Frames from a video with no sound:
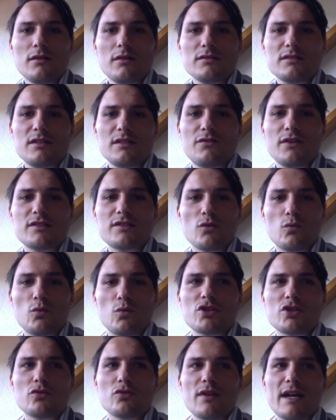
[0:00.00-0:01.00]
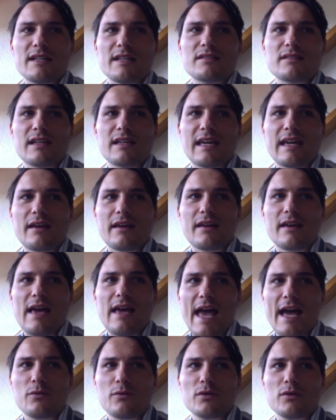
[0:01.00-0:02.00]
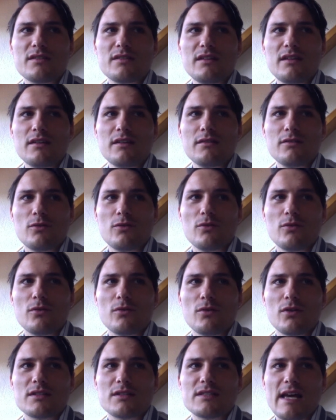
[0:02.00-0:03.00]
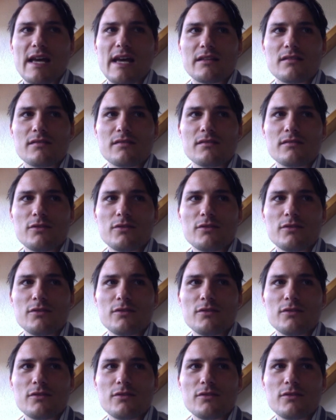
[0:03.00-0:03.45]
So if you say, would you raise equity or debt?